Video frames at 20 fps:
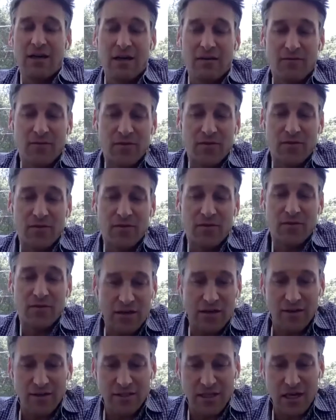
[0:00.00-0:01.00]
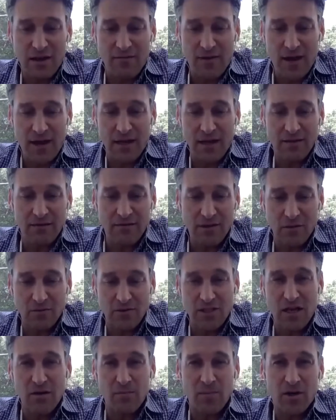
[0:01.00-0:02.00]
for certain hearings that I've had,
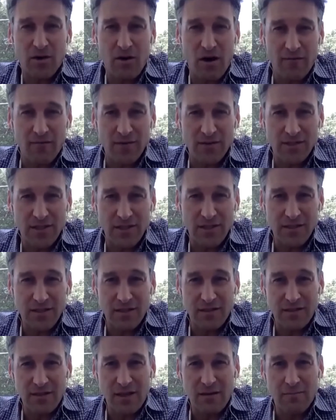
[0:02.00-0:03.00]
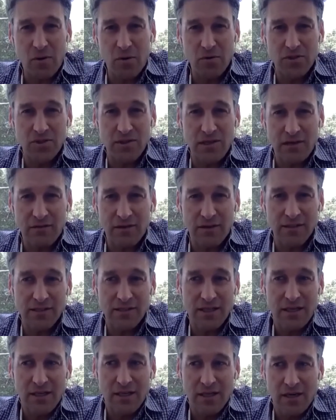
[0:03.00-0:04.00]
settlement conferences and motion hearings
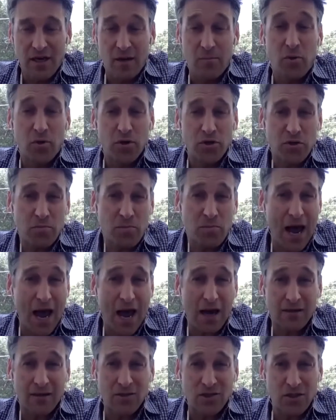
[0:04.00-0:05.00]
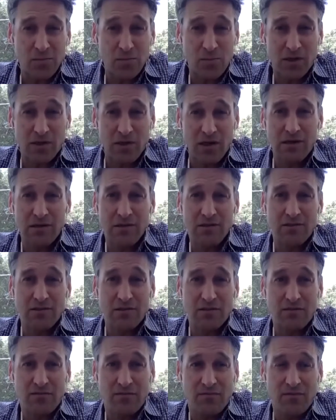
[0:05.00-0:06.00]
pushed back just because
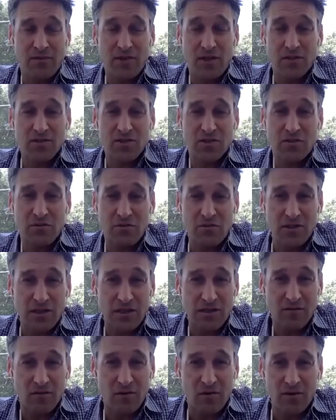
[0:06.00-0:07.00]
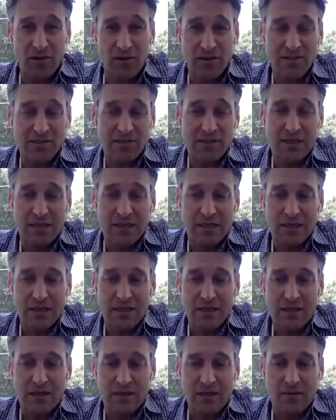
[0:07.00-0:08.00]
of the uncertainty of all this.
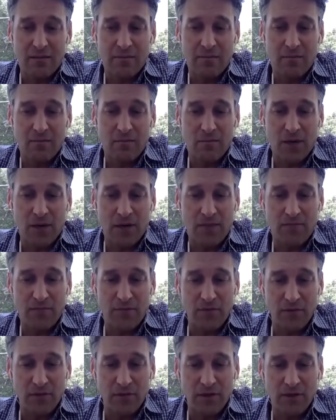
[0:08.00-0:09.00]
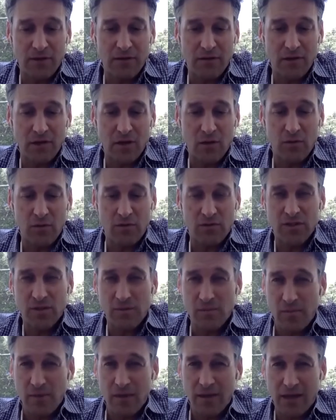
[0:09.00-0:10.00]
But I'm feeling, with
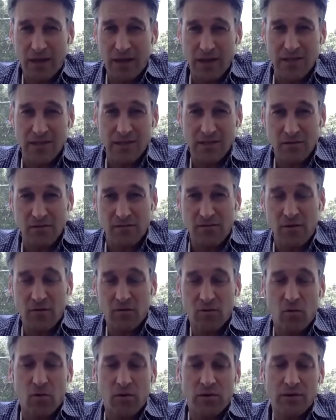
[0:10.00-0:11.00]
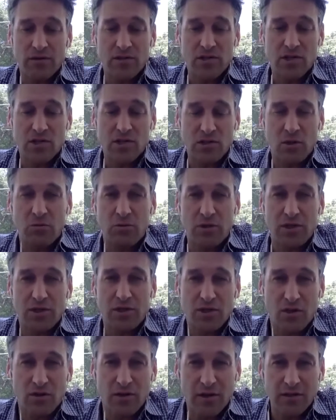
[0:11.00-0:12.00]
some of my cases in the federal court, it's slowly
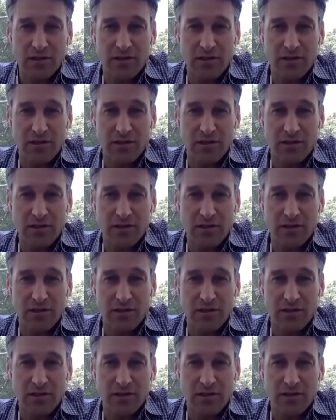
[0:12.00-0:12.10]
starting